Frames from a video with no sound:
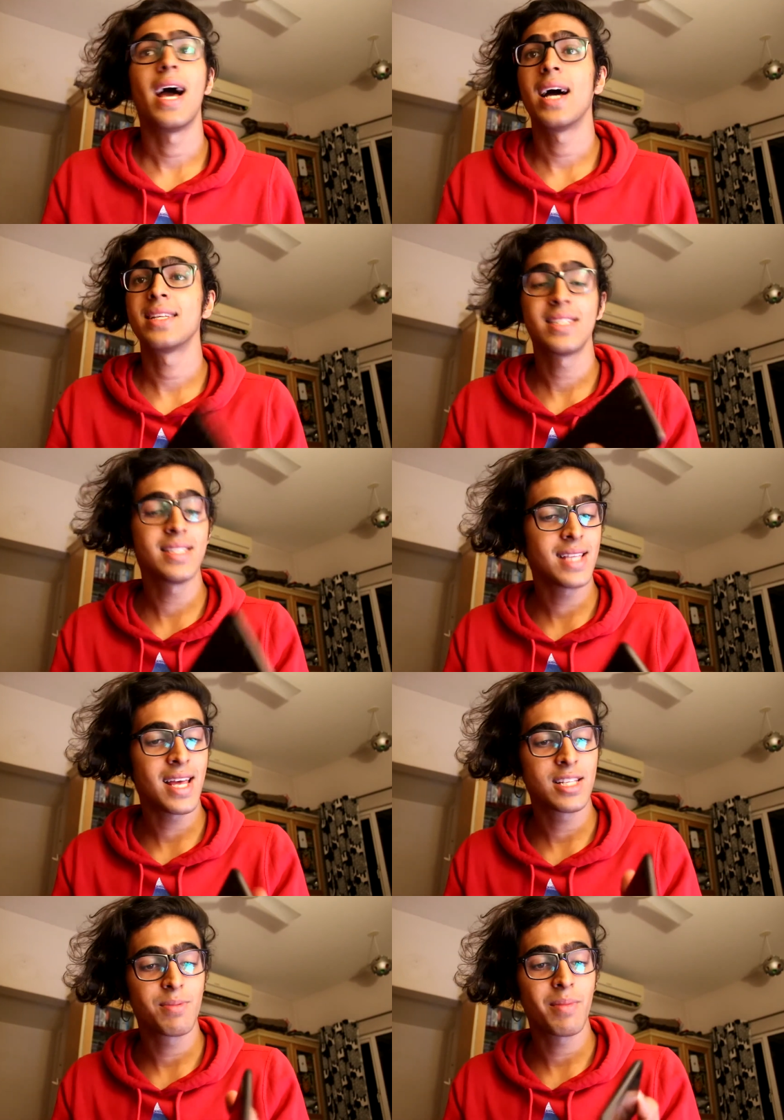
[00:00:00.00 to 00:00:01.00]
Since
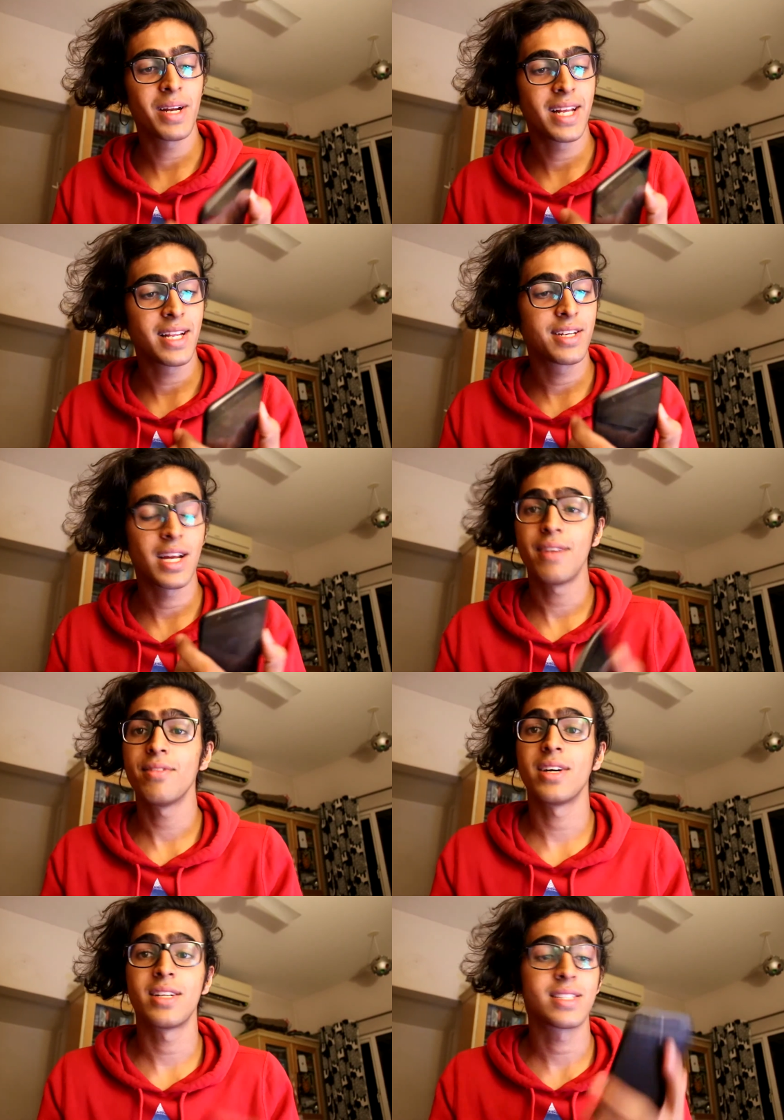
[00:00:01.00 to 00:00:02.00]
then, it's been my daily
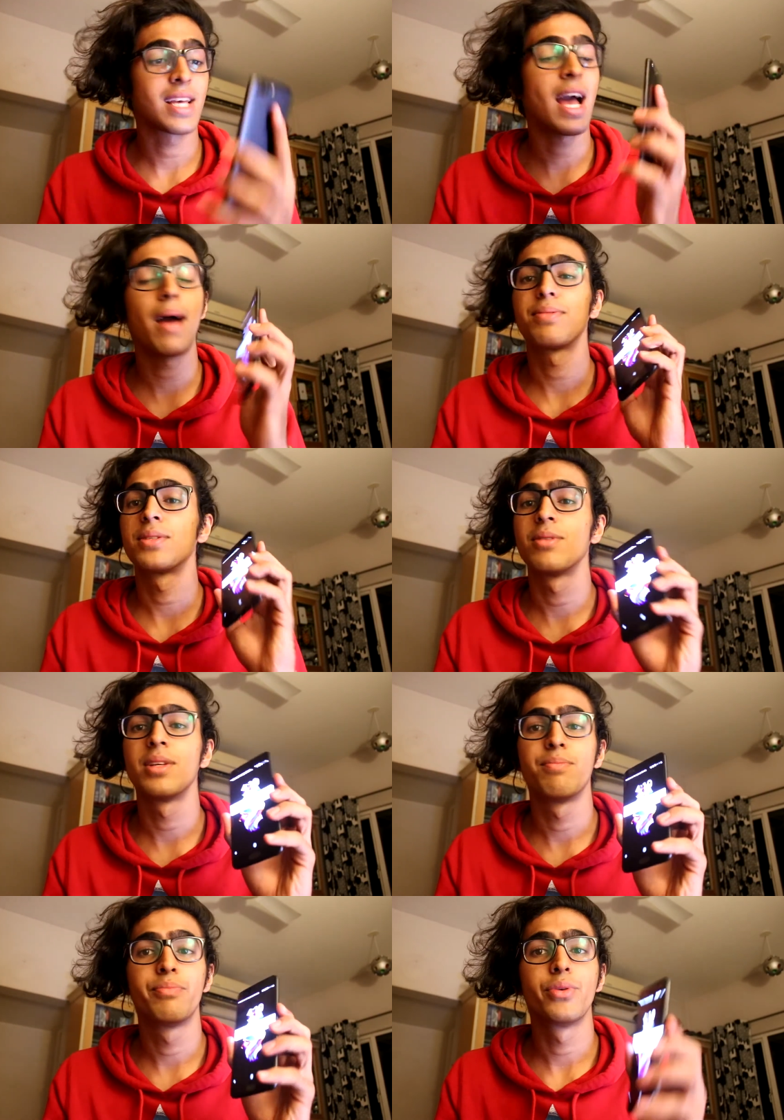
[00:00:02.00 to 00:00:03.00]
driver and it's
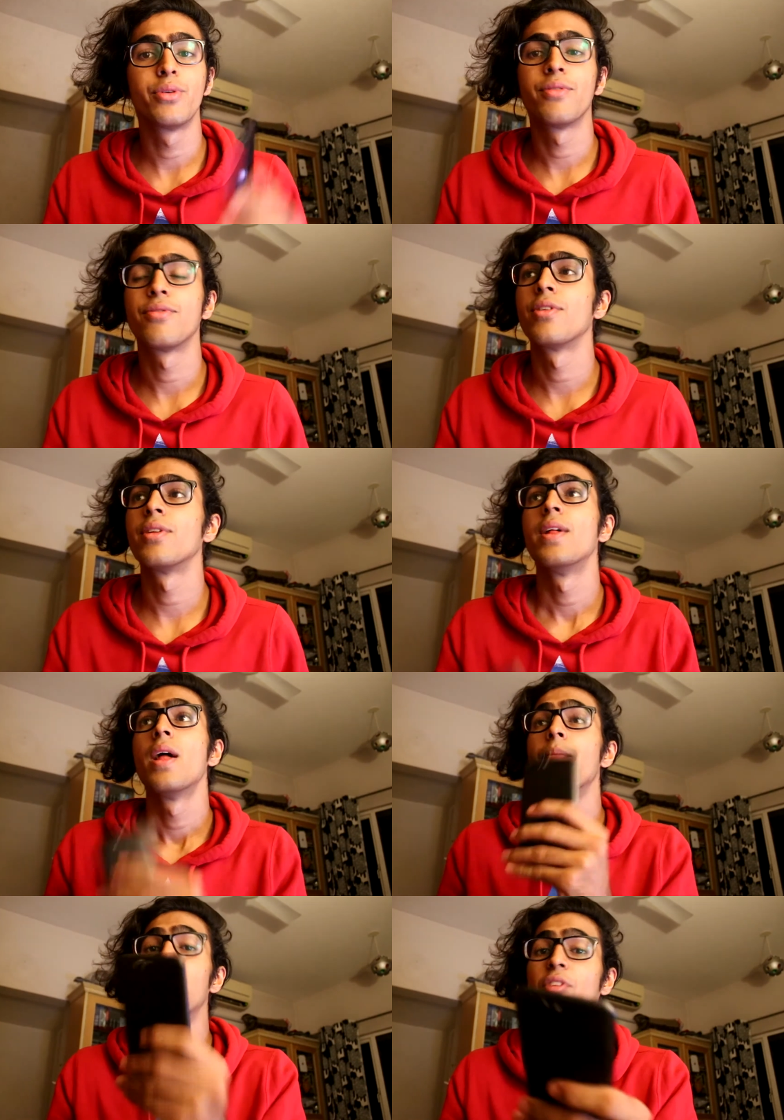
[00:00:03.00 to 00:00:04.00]
absolutely beautiful.
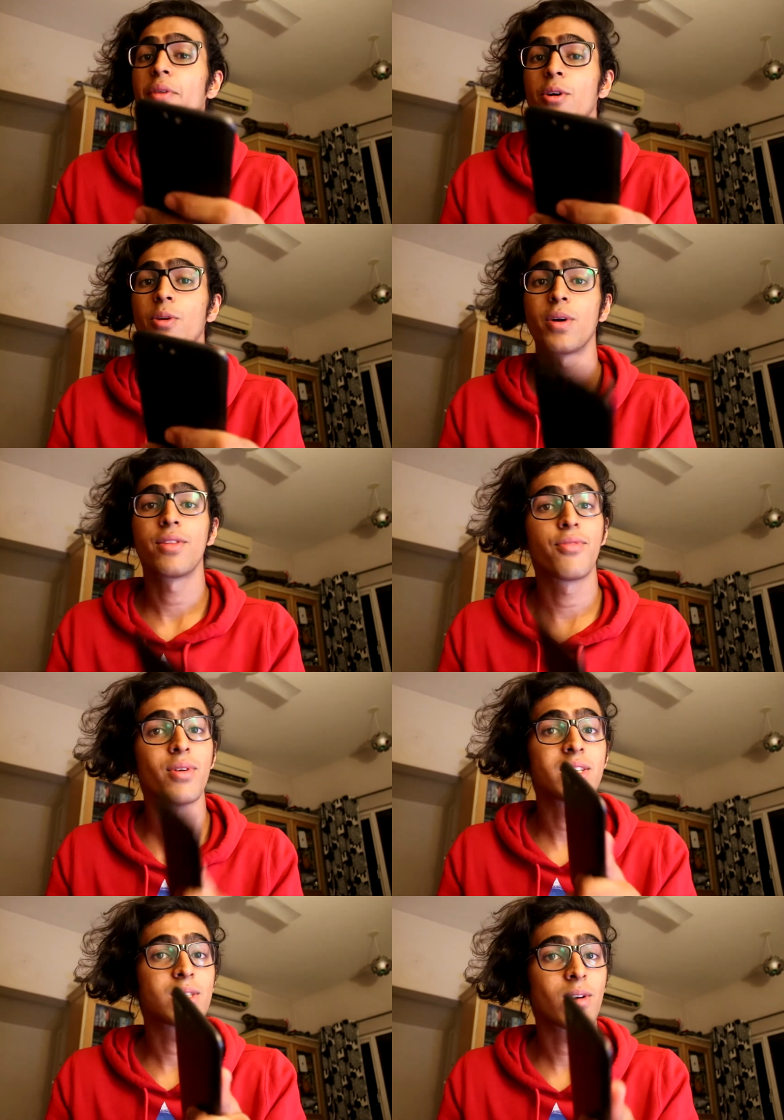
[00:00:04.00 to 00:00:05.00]
But before we talk about the
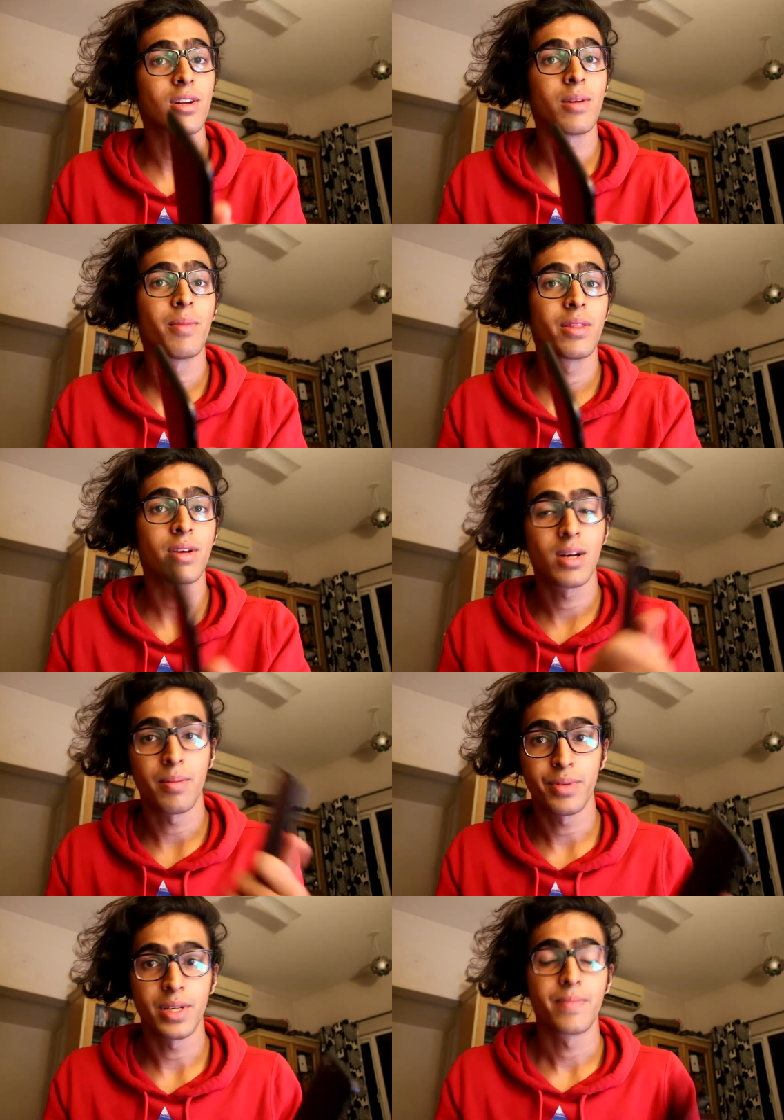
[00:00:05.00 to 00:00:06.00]
phone, let's talk a little about the
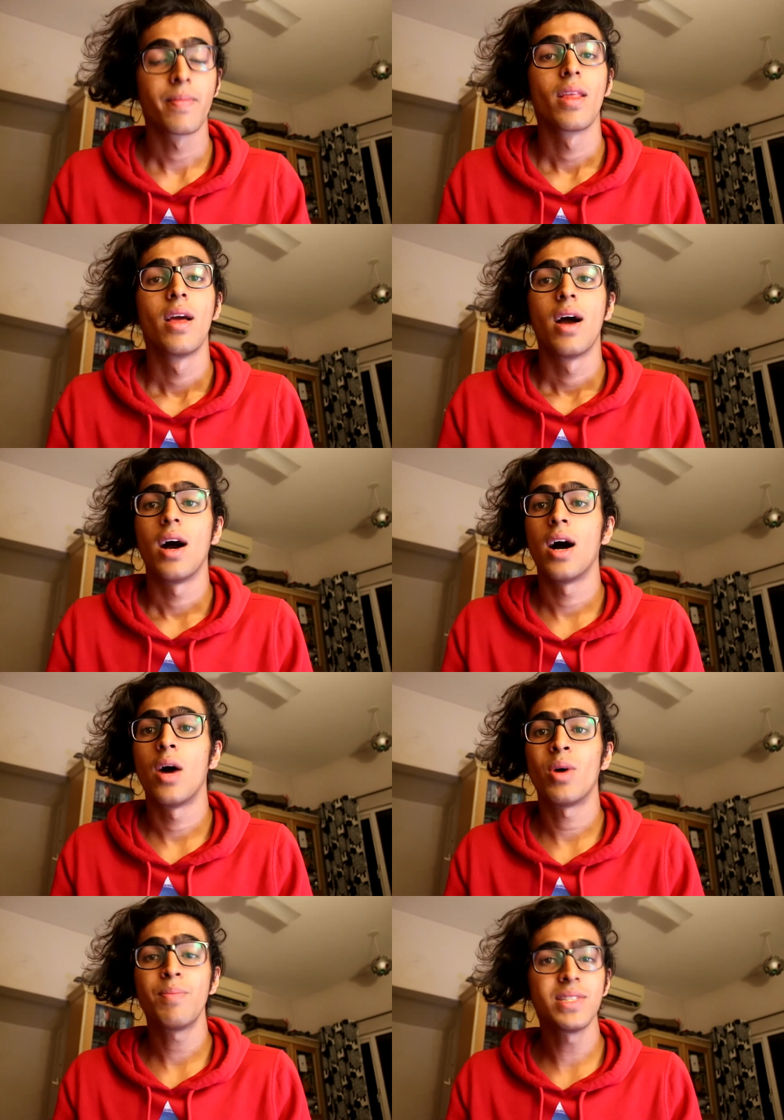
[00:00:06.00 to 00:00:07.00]
company.
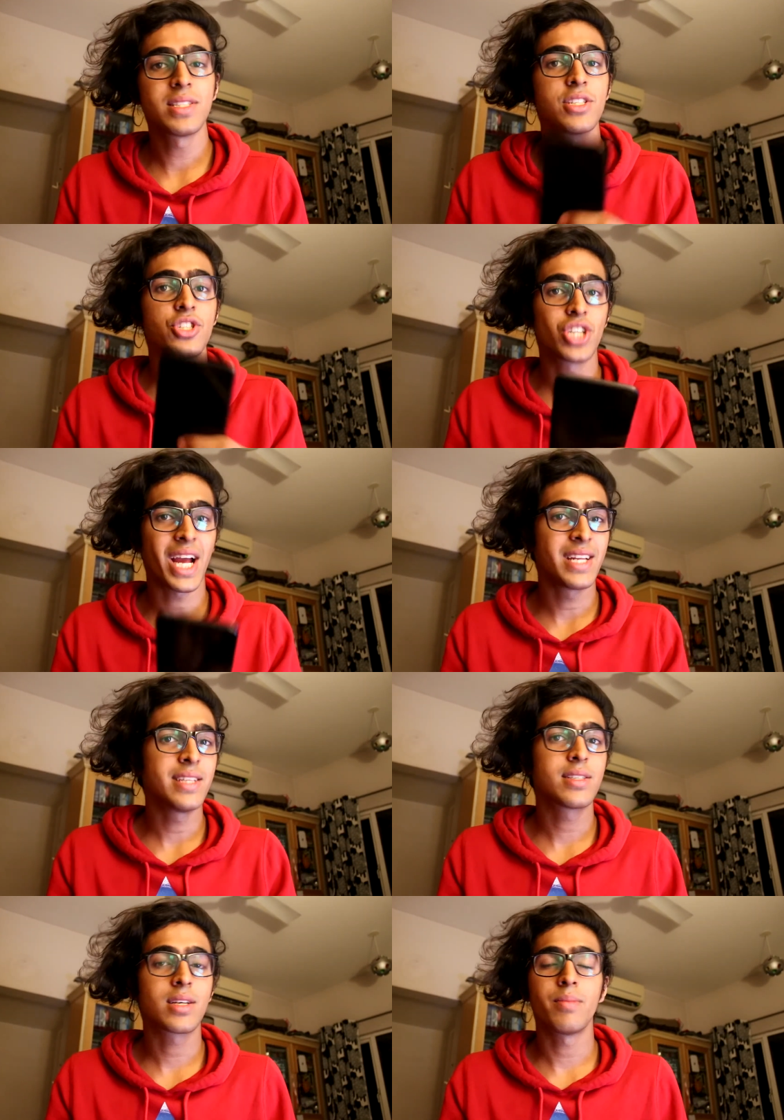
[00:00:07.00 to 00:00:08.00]
OnePlus is a
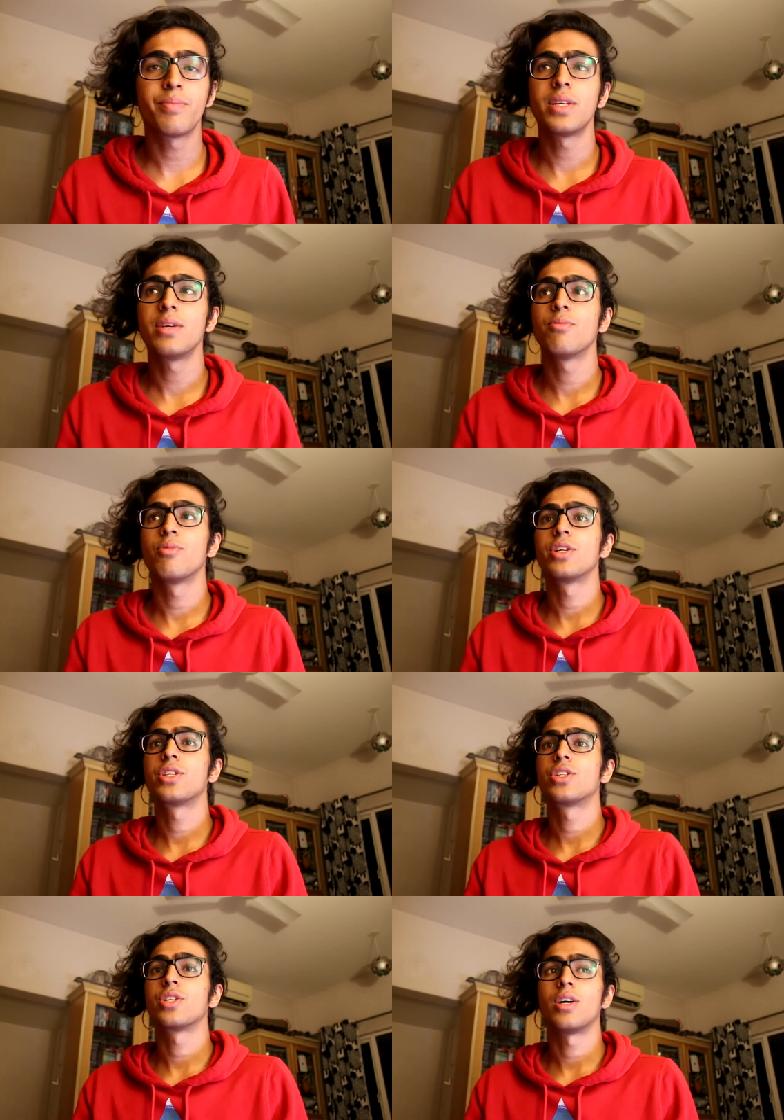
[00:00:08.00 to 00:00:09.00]
Chinese company which